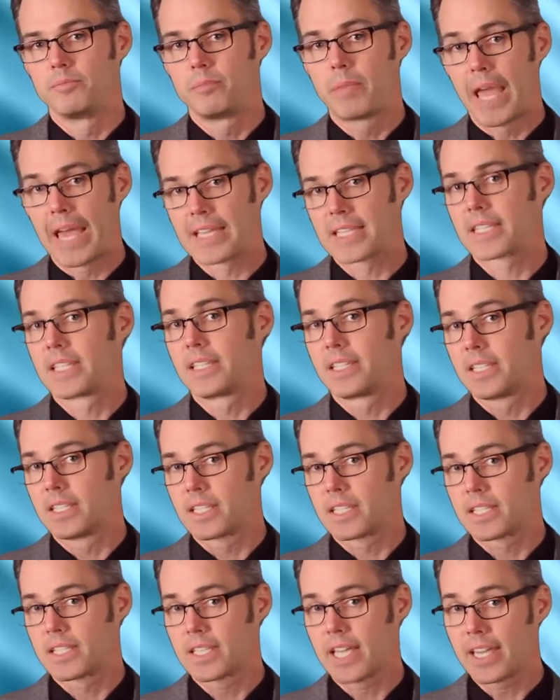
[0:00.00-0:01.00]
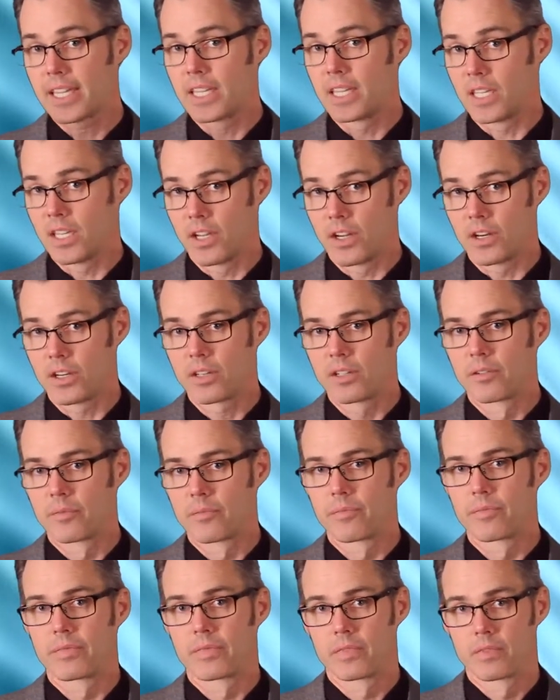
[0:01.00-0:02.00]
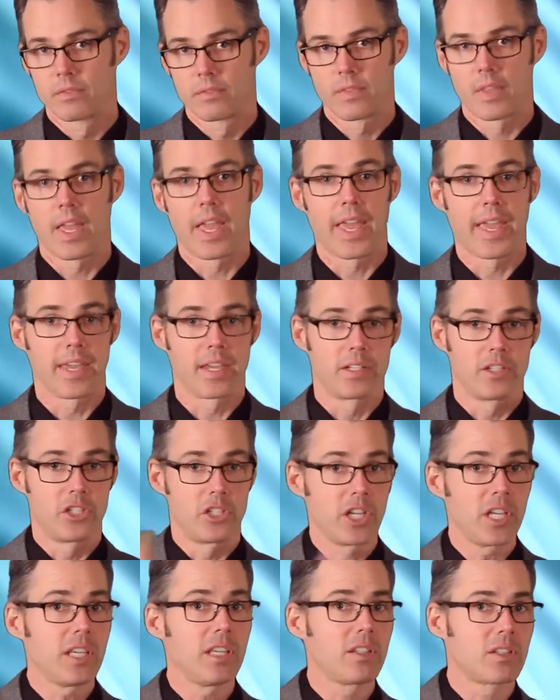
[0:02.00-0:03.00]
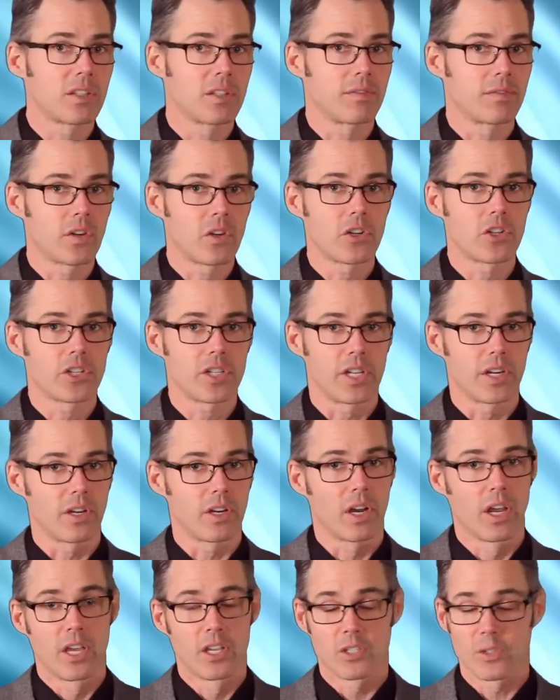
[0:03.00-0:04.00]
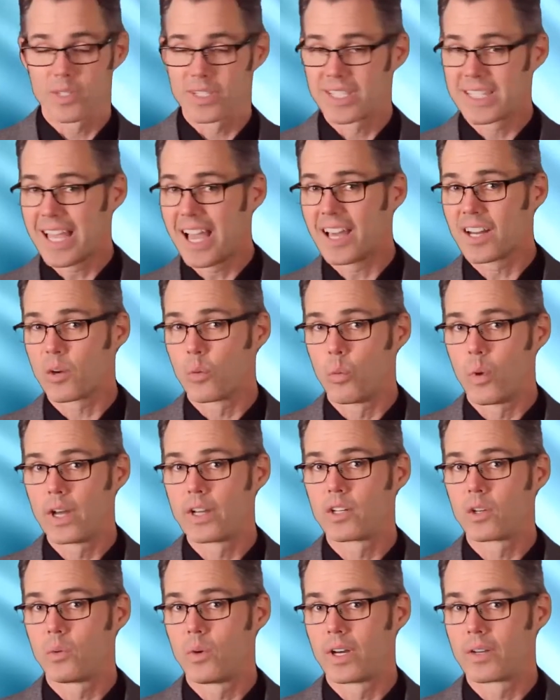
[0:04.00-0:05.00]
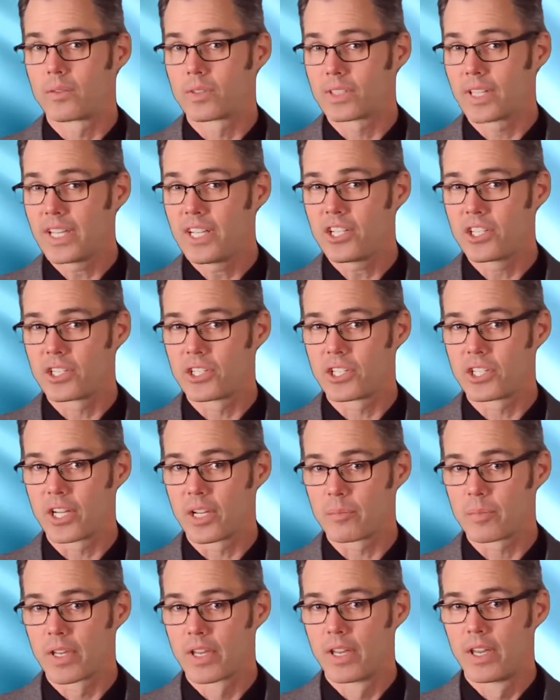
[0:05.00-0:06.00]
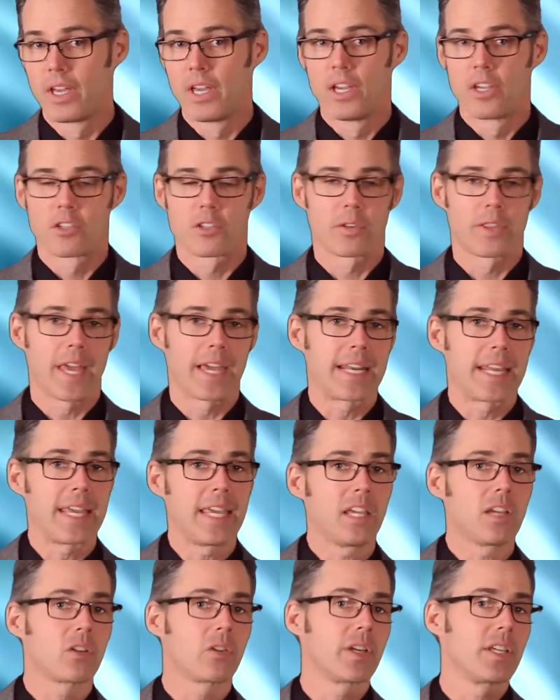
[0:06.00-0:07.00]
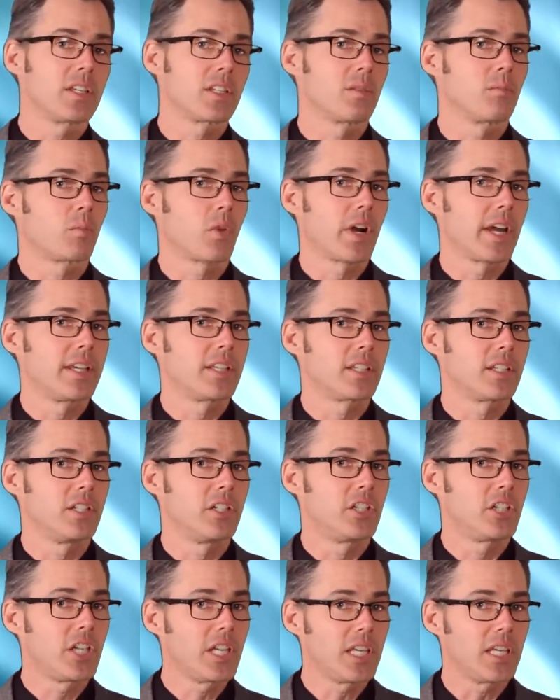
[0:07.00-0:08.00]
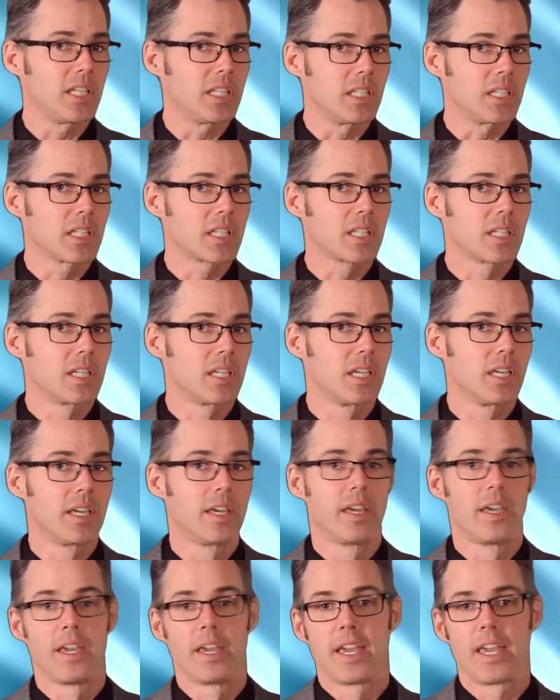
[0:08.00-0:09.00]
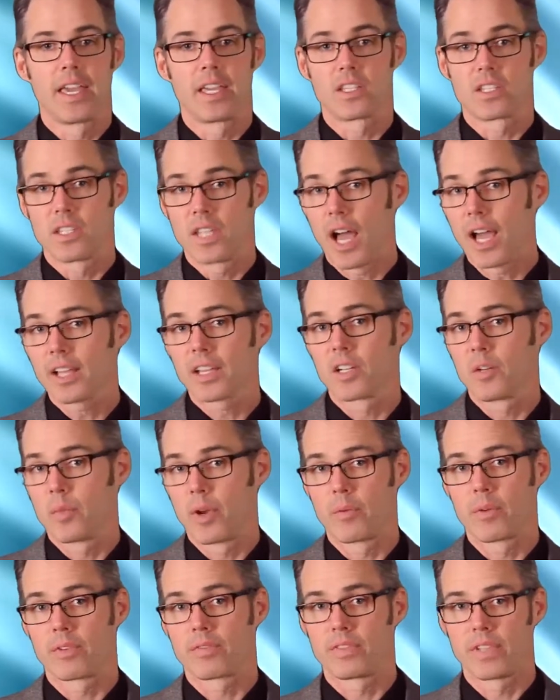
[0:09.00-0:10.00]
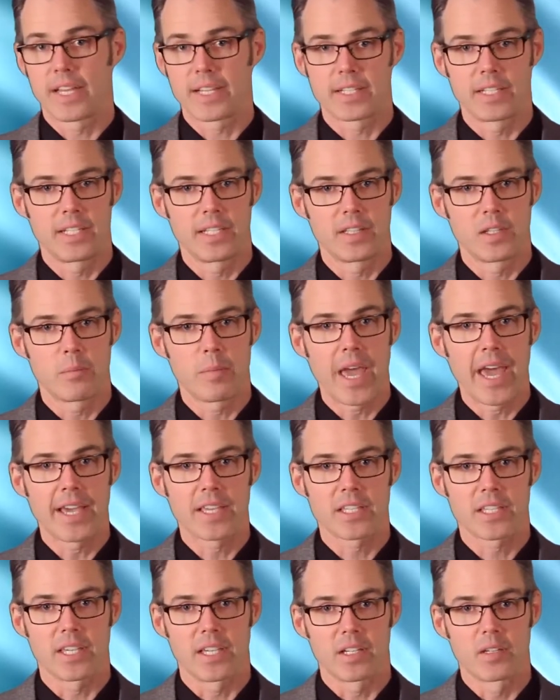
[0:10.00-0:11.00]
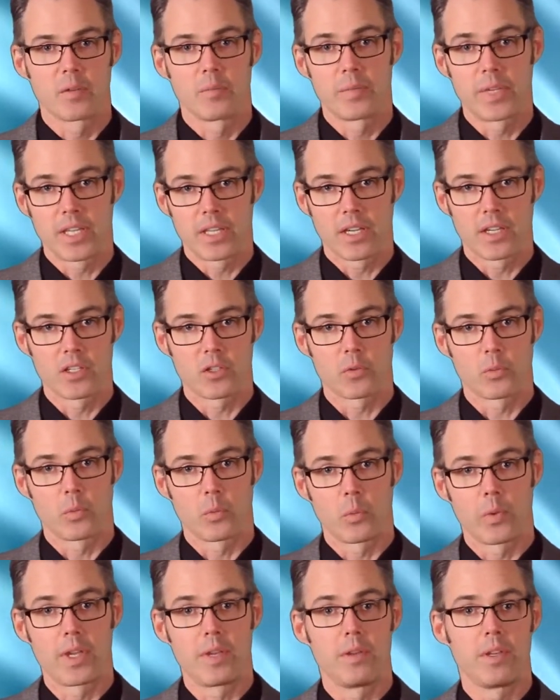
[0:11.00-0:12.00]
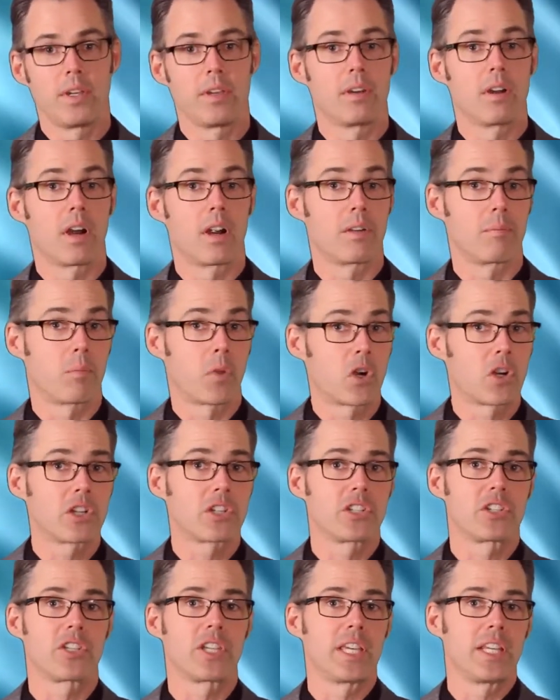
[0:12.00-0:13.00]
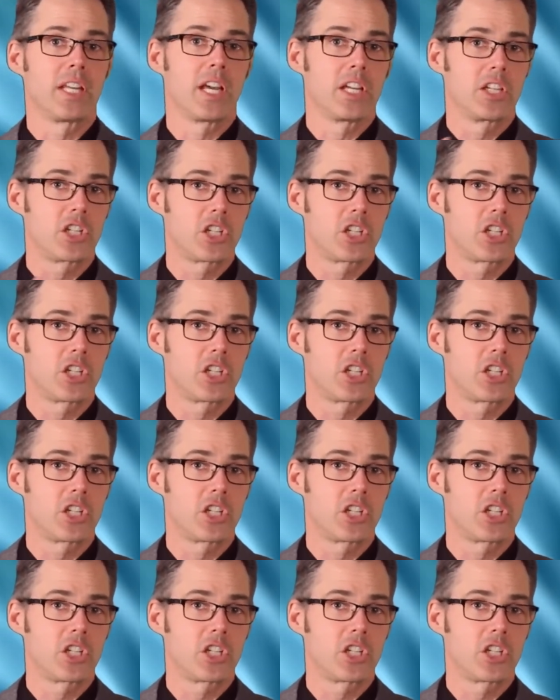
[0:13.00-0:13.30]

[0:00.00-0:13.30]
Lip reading: basket the second year, and jeans the first year. So it's not a one-to-one relationship. So that increase in price in jeans is not going to be reflected in the basket because we are purchasing a